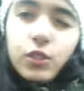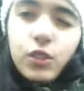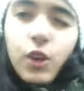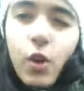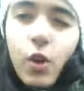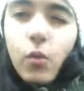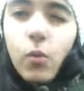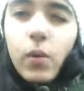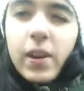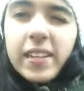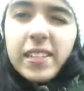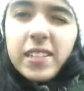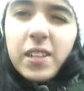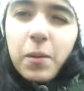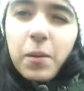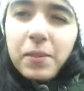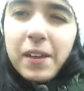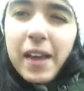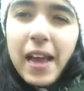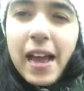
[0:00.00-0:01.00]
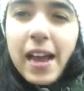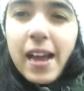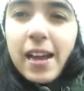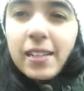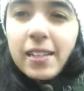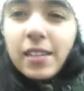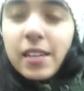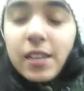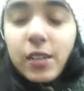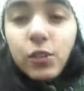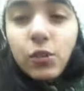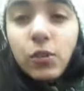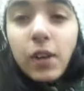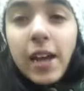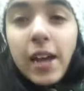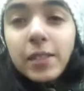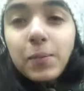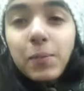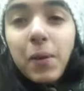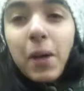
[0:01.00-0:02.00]
Yo, what is up, guys?
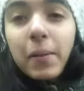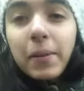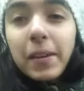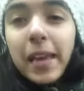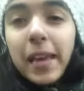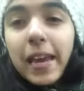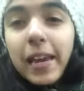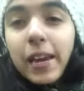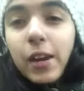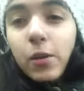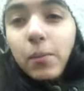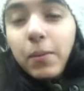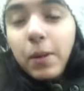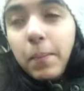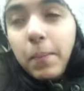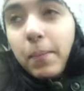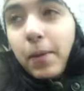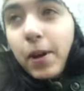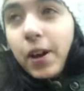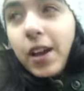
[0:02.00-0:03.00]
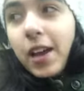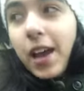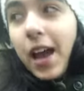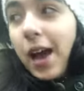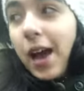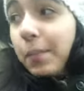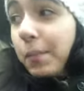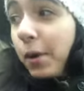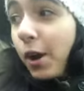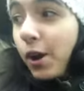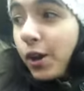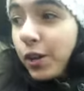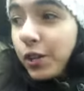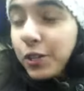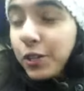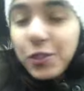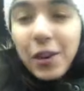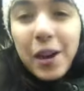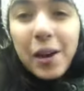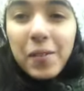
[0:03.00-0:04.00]
You guys probably can't hear me, but I'm
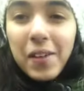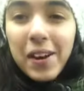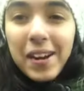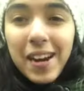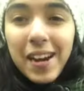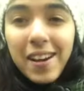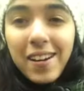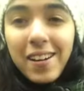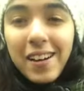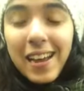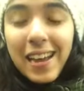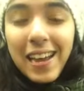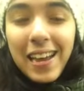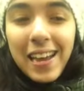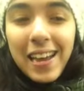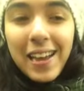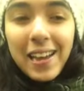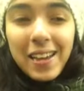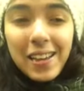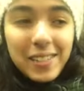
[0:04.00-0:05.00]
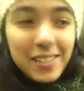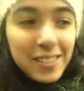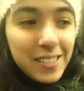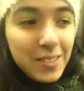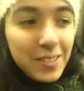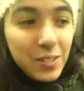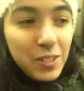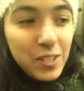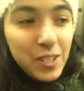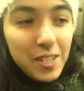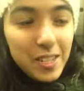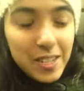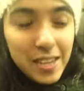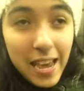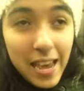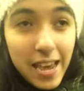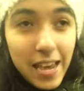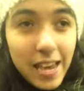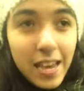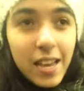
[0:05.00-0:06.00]
on the train right now, and
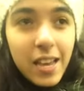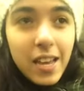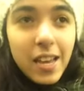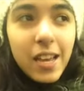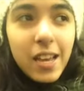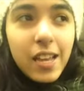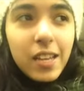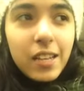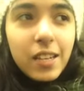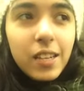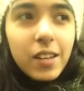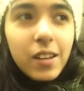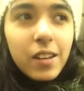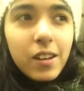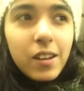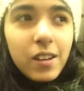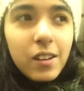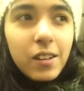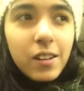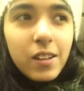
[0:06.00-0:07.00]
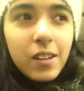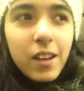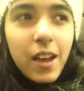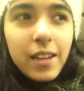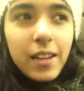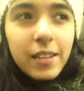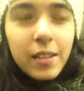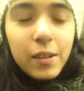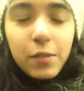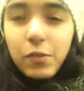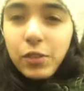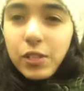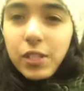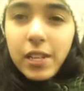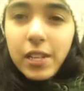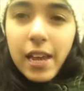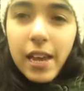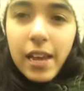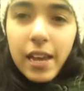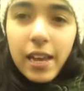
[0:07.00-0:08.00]
today, the idea for
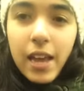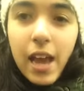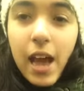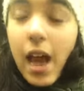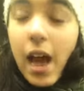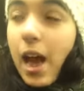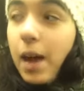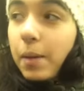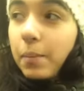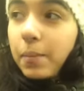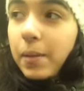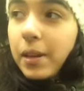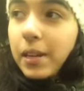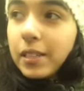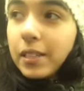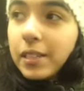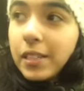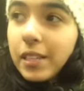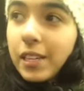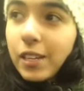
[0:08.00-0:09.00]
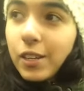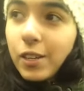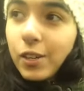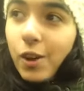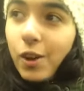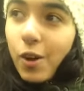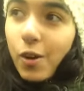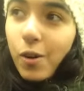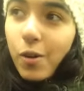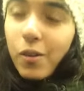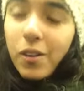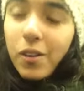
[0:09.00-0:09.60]
today, I'm mainly gonna go